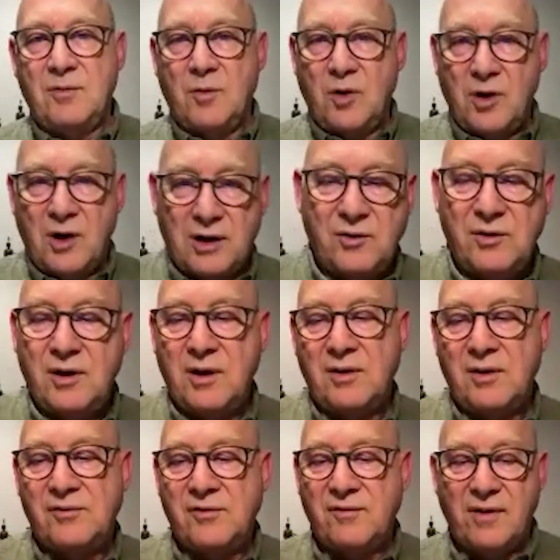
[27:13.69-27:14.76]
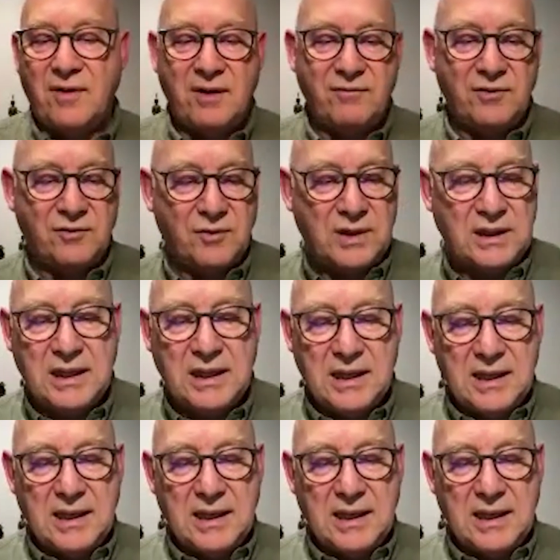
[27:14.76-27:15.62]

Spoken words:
the more likelihood you're going to survive as well.